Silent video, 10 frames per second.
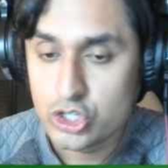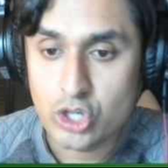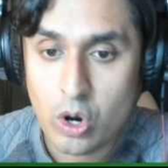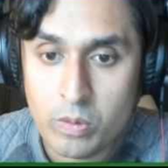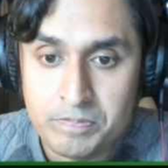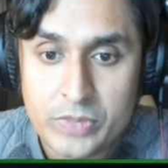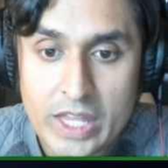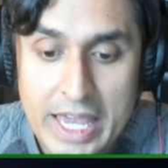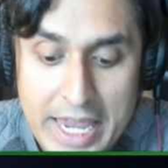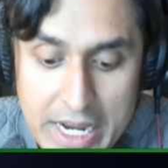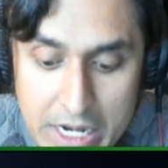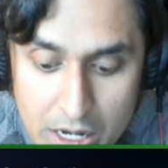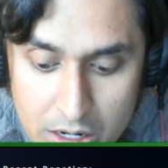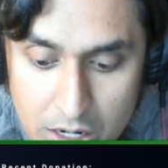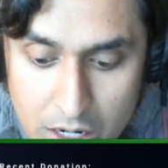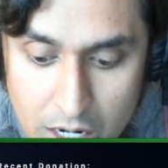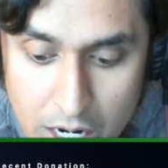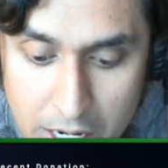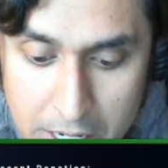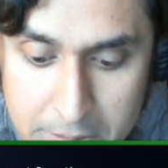So in
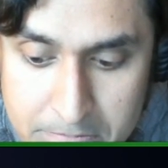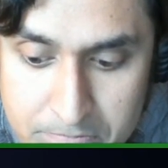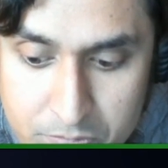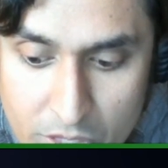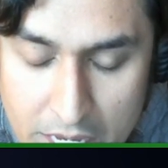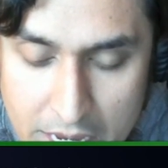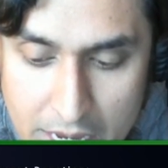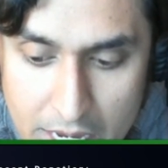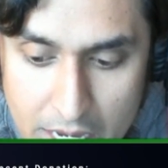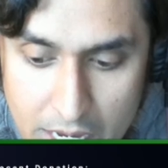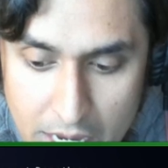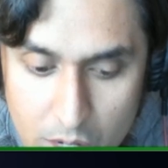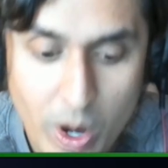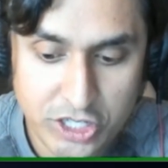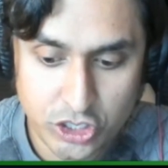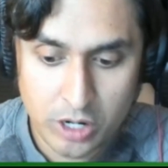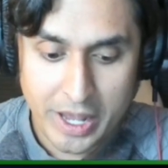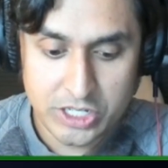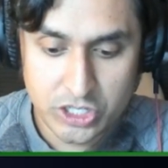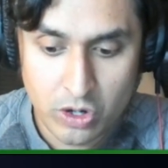um, in Western
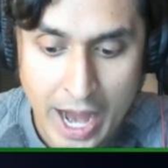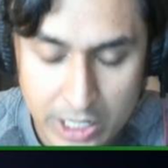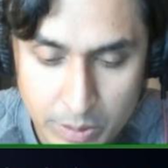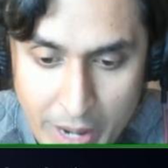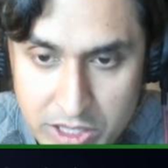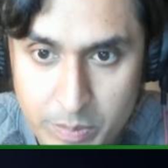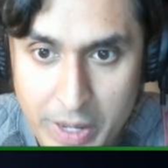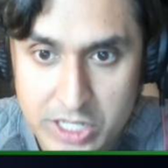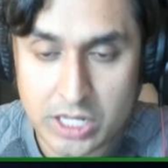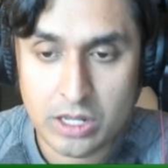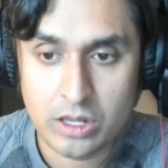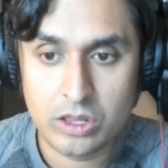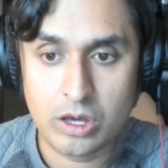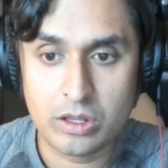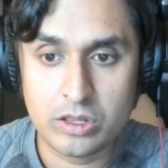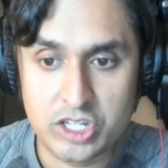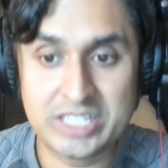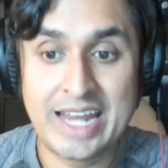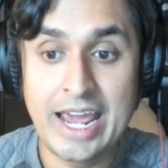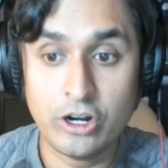medicine or allopathic medicine, the the
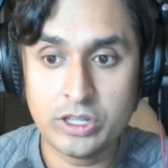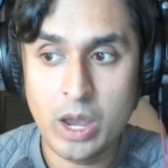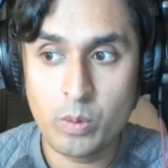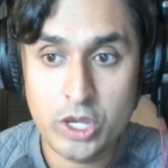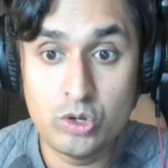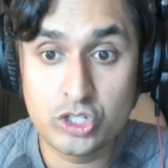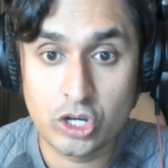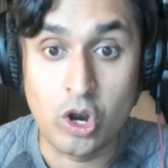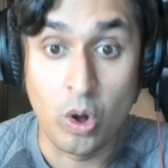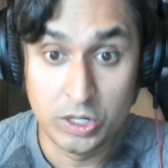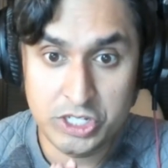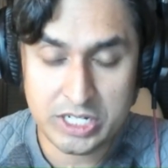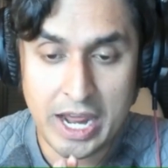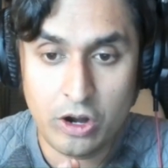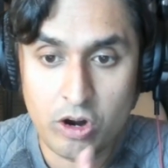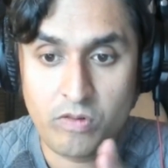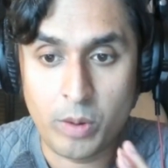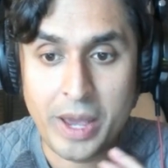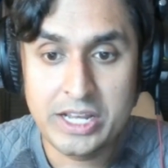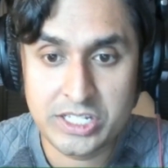standard that we use, the gold standard of
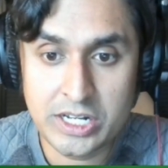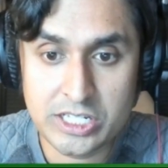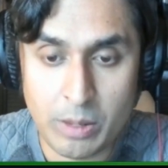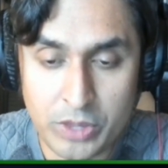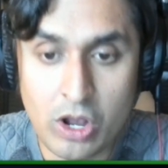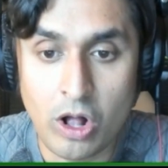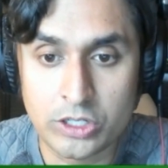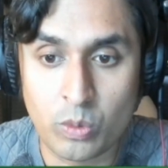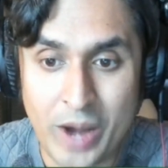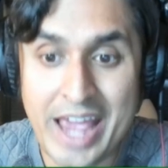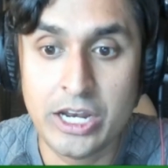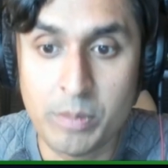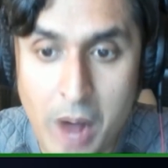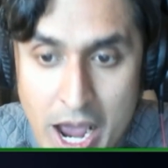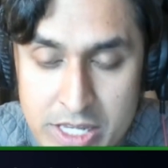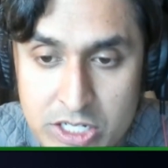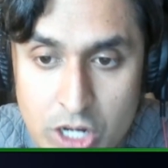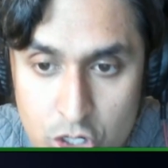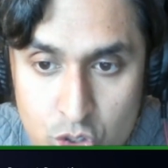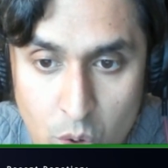our medicine, is something called a
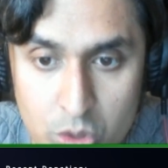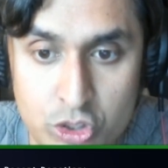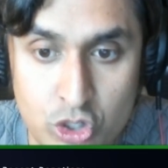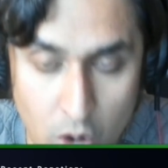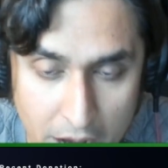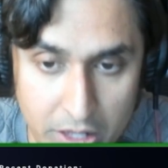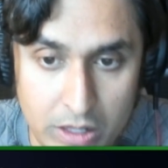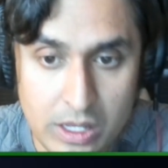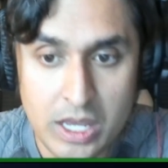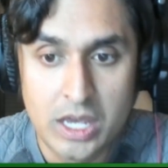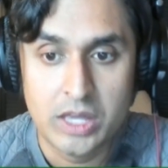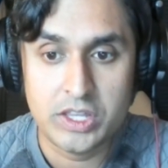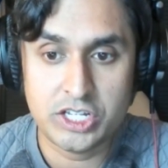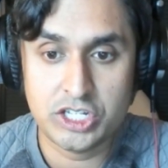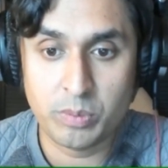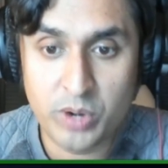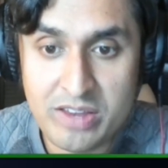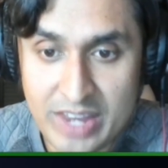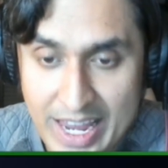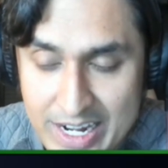randomized controlled trial. This is
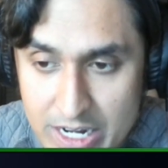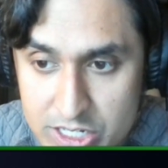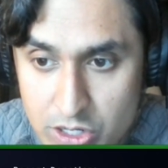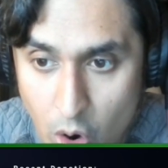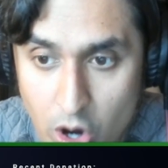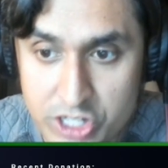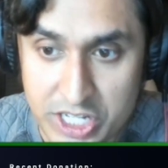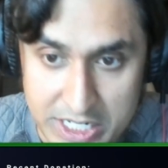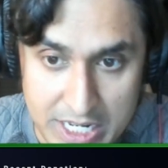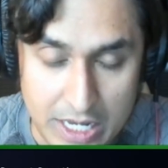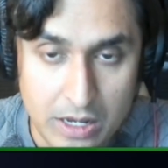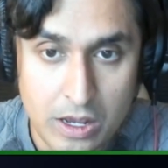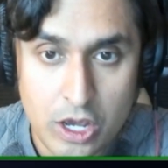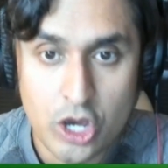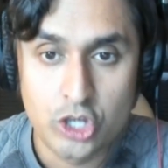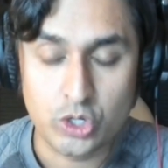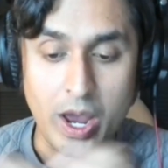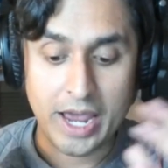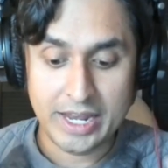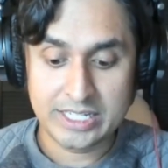abbreviated as an RCT.
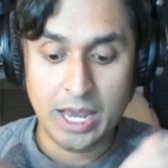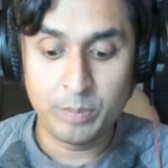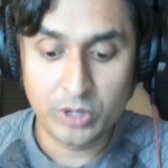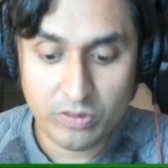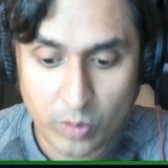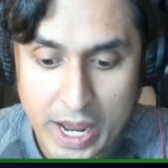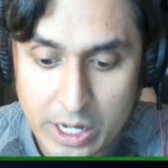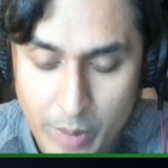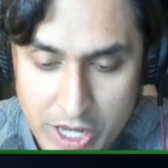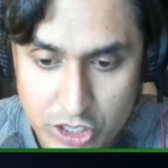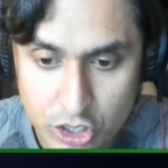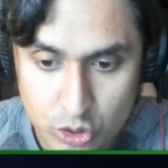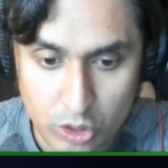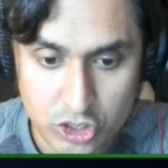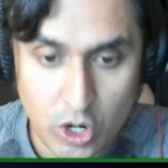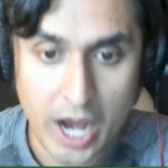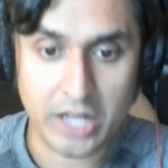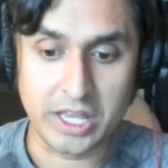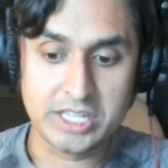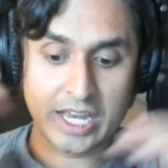So an example of a randomized controlled
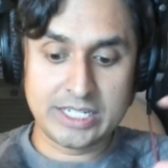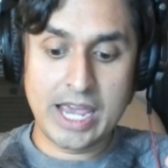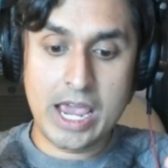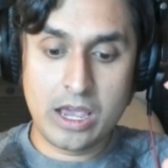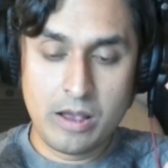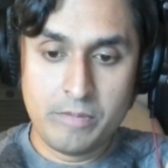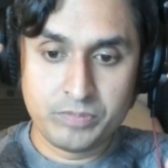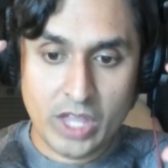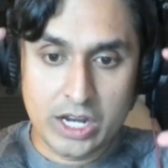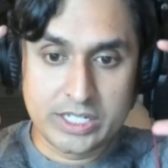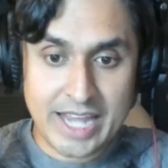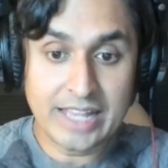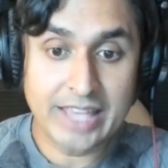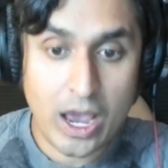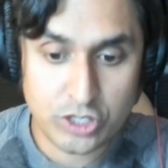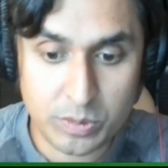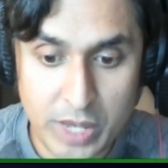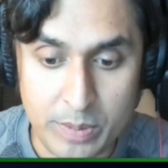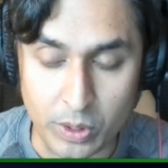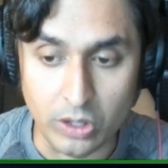trial is I take 10,000
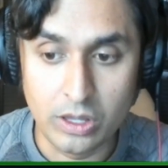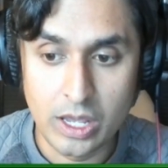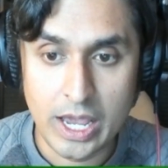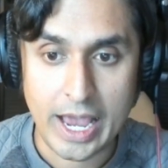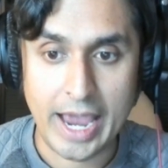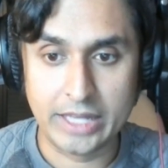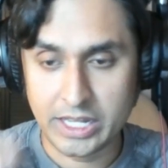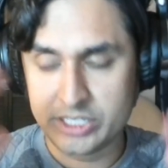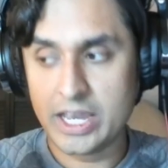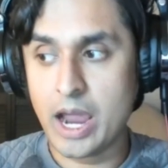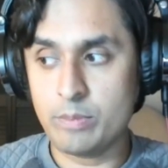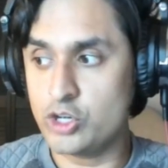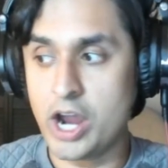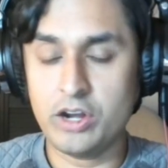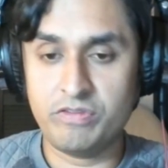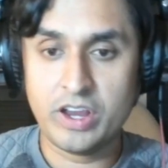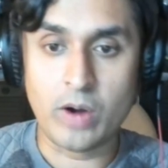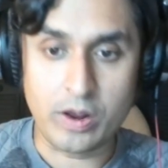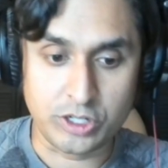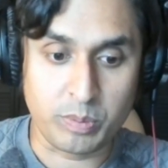people and let's say I'm trying to
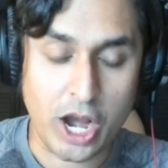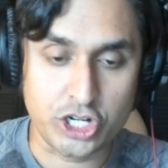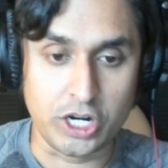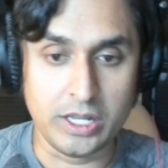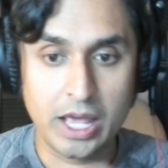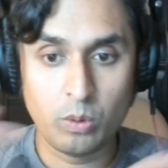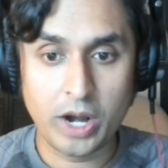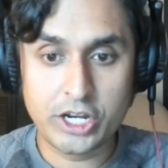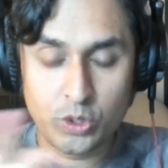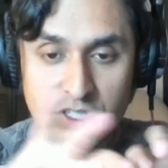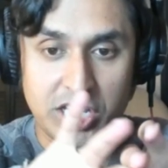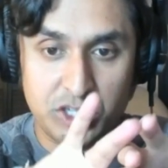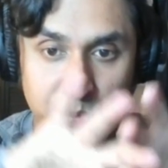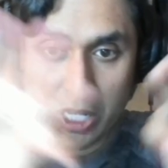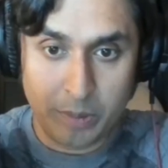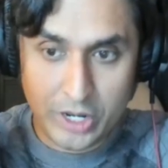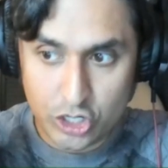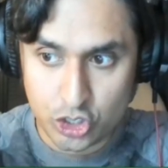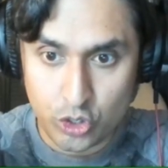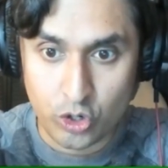figure out depression. Then what I do is I split them
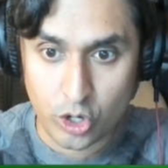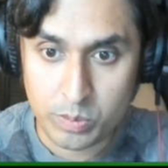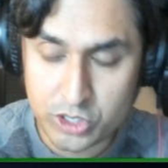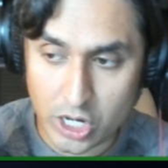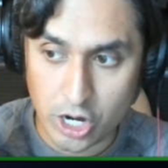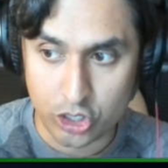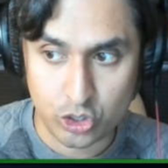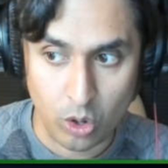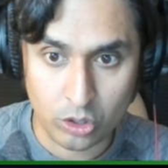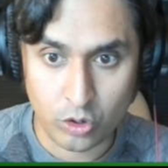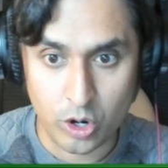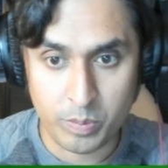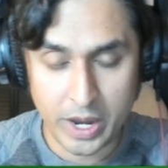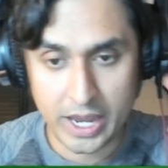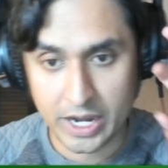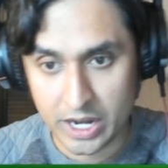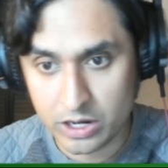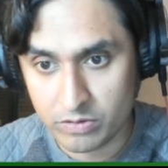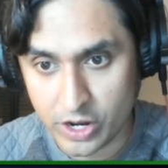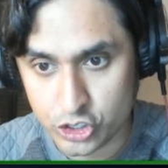into two groups, a control group and an
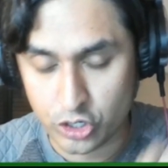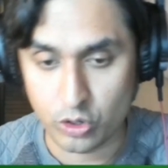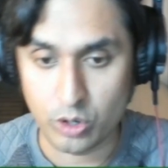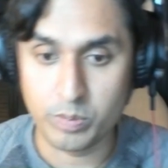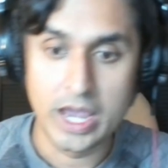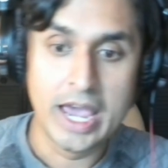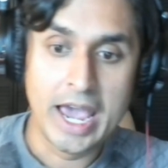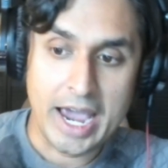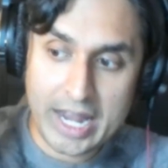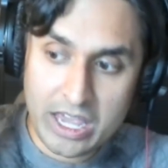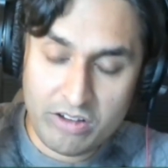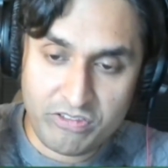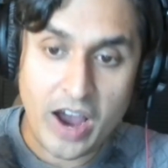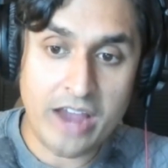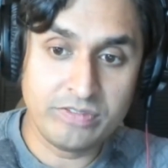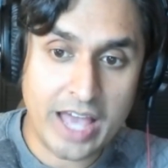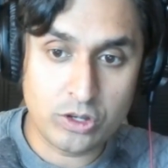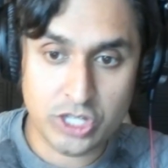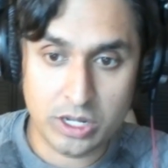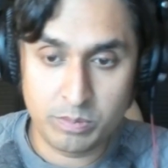intervention group. And I give
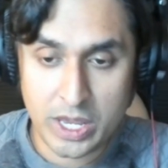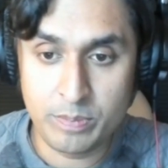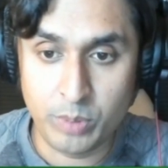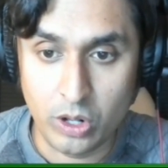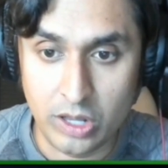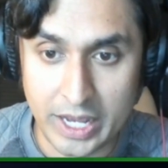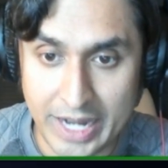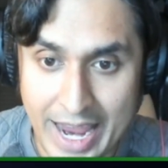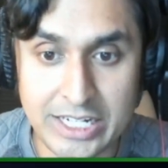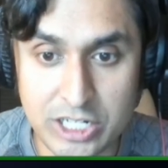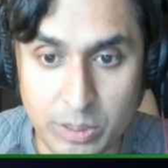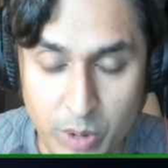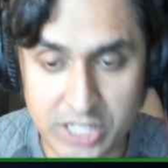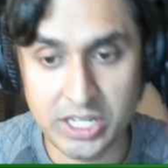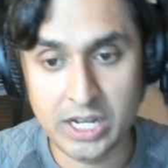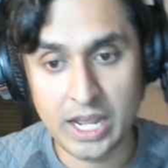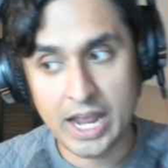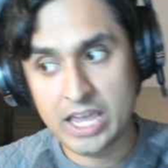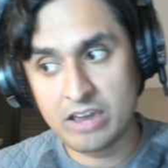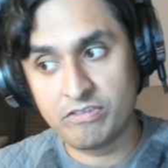5,000 people an antidepressant
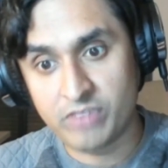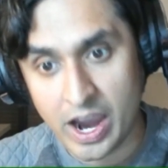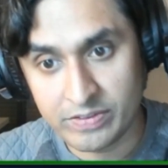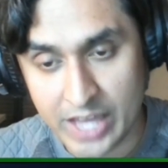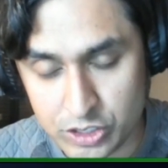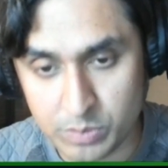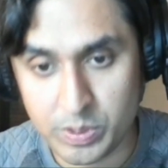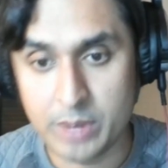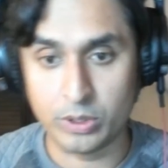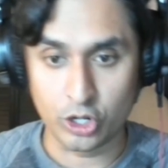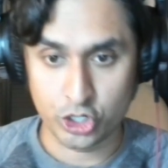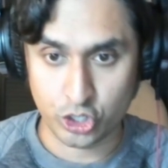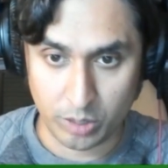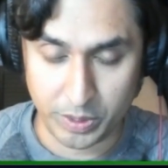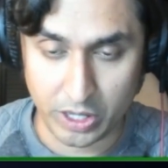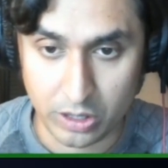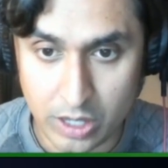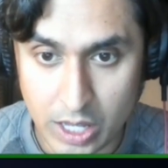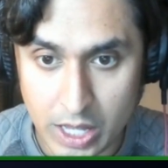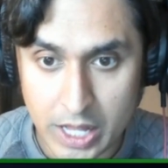and I give 5,000 people a sugar pill.